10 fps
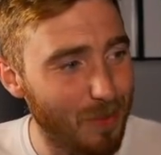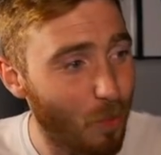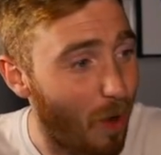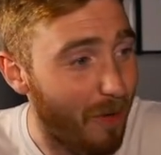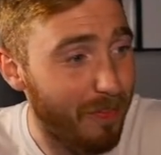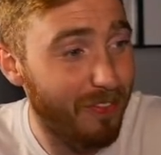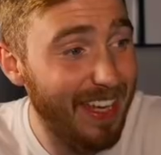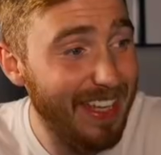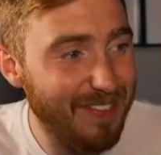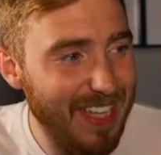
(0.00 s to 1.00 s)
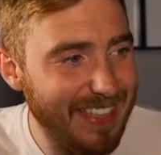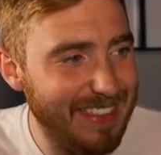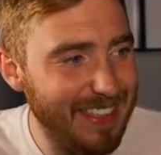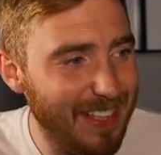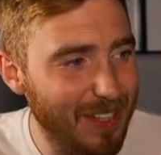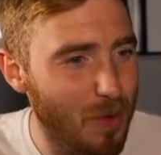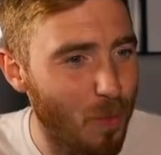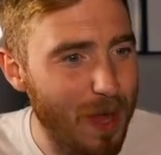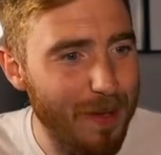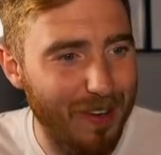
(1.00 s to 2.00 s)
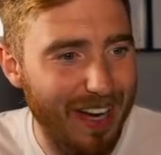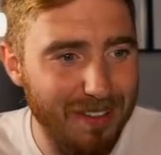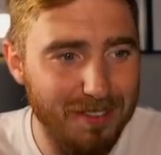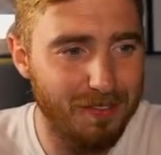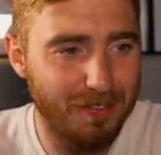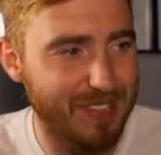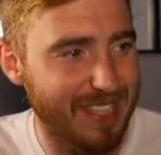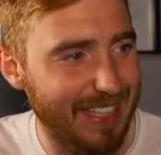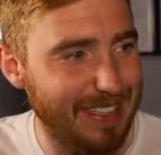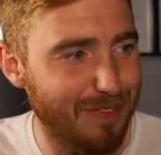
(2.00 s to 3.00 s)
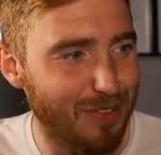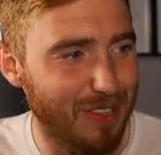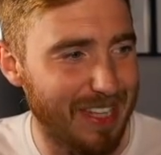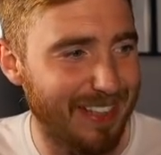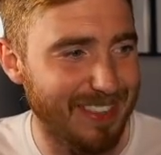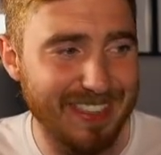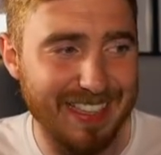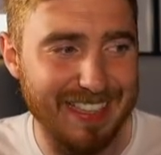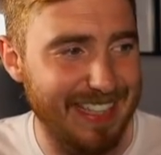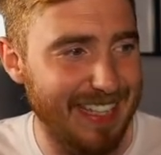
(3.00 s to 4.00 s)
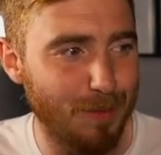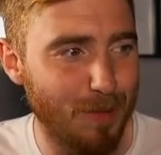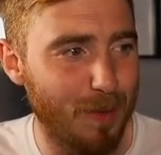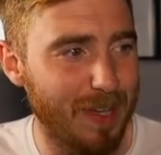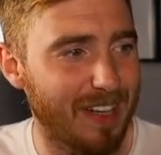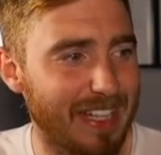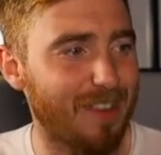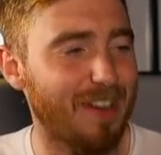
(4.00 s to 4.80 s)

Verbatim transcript: what, 5 days ago, we were at 64,000, exactly where we are now,